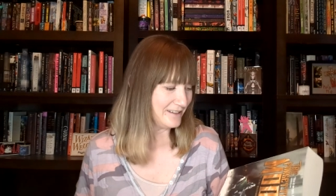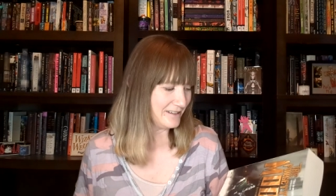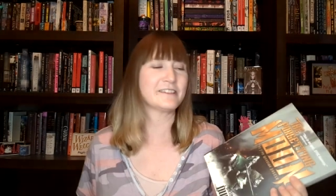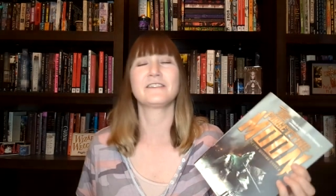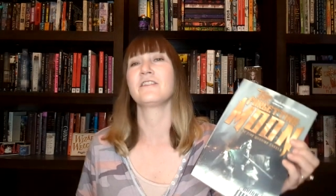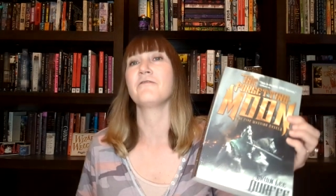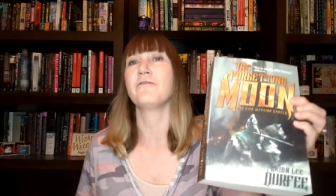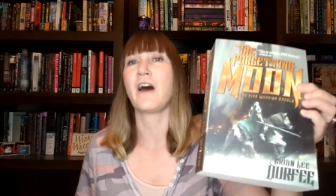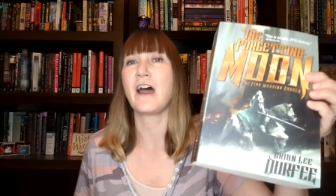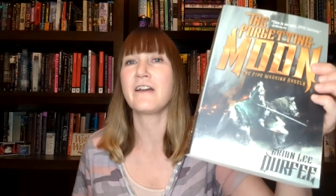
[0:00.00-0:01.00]
It's the
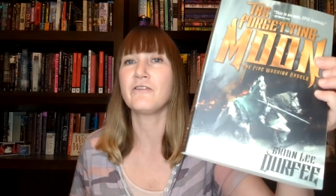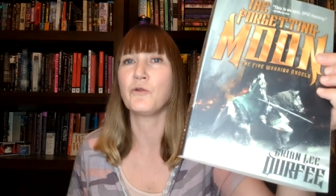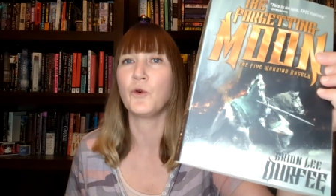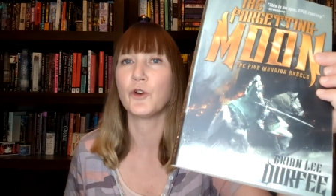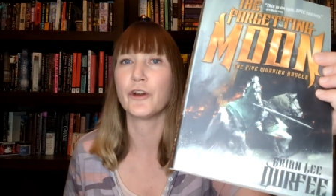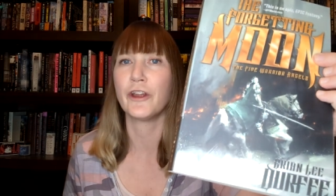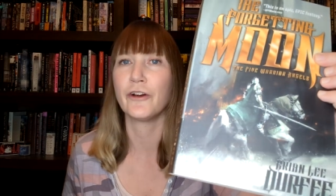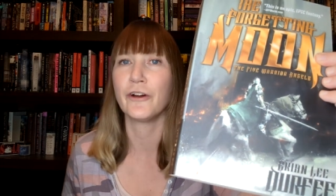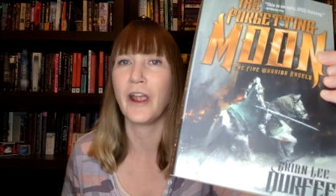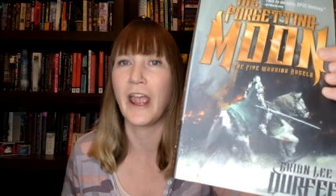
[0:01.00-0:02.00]
Five
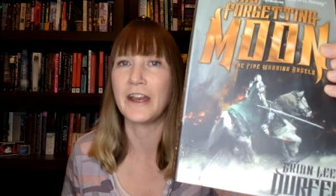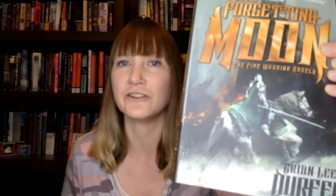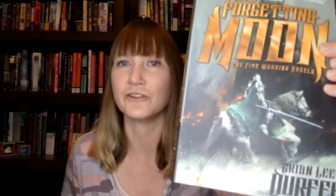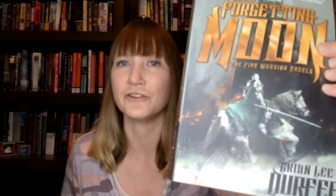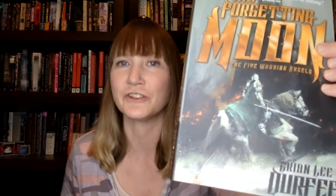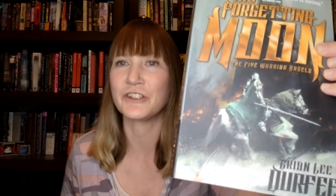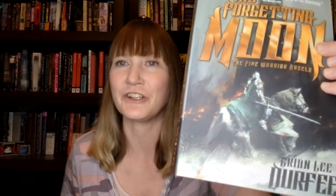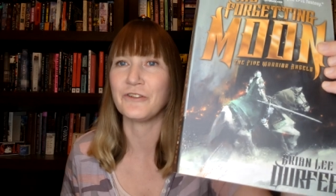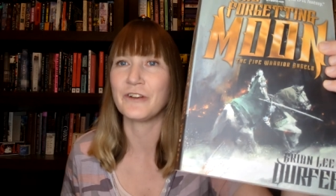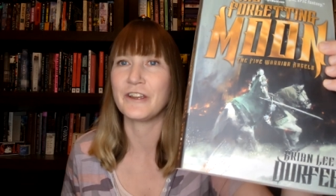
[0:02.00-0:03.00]
Warrior Angel
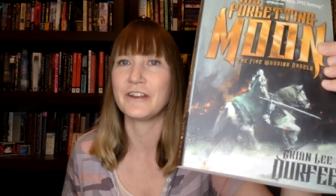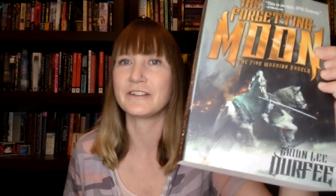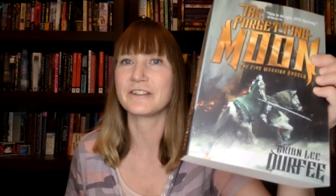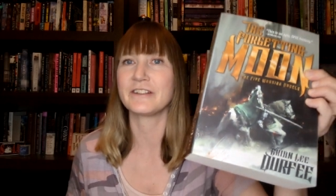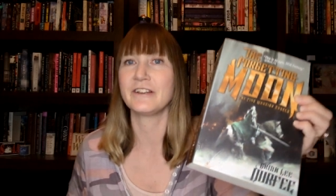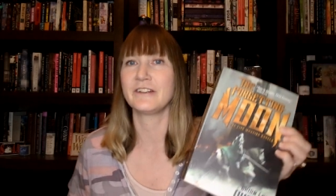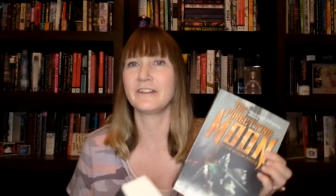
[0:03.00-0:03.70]
series.